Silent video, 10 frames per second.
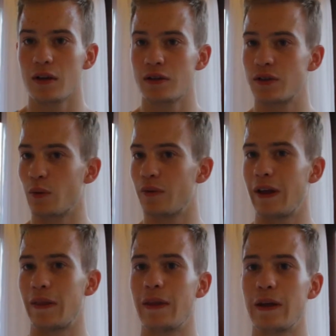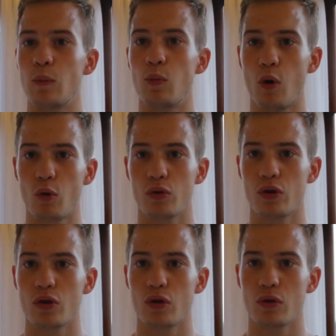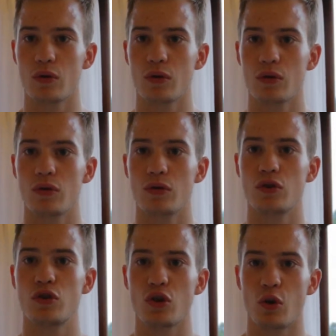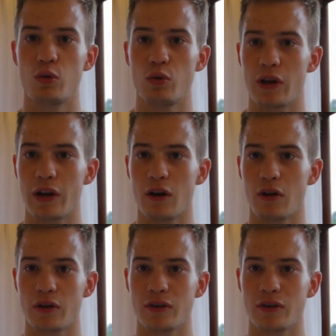so that they won't show who they are,